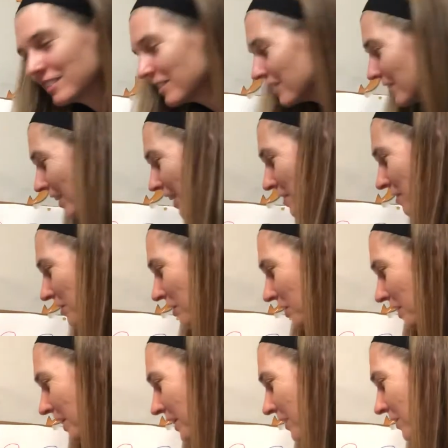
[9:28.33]
Right,
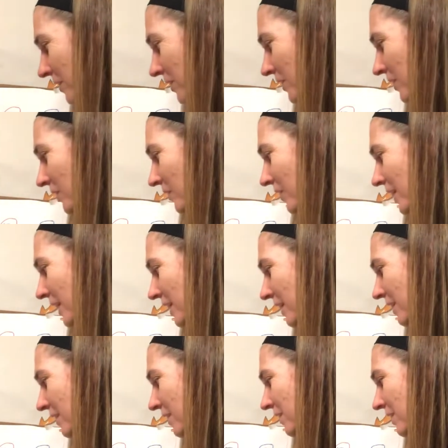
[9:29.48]
4. 1,
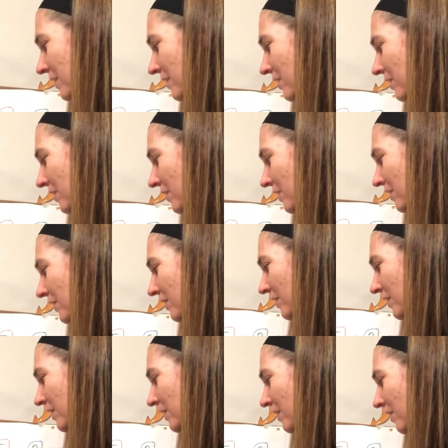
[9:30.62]
2,
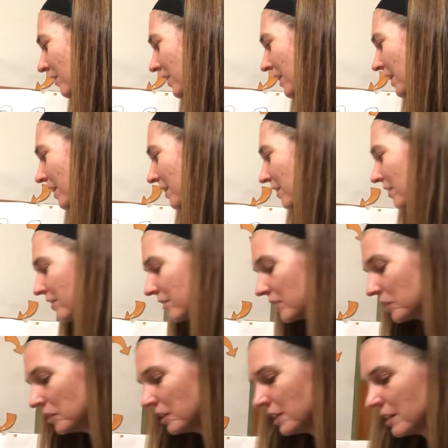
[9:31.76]
3,
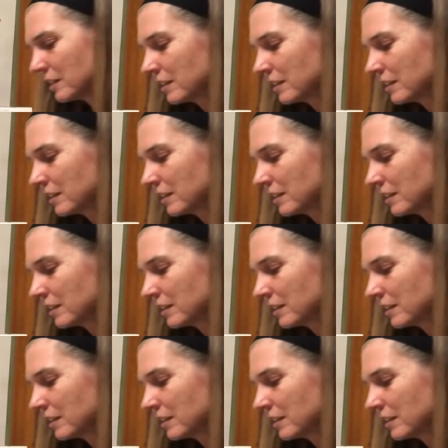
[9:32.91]
4.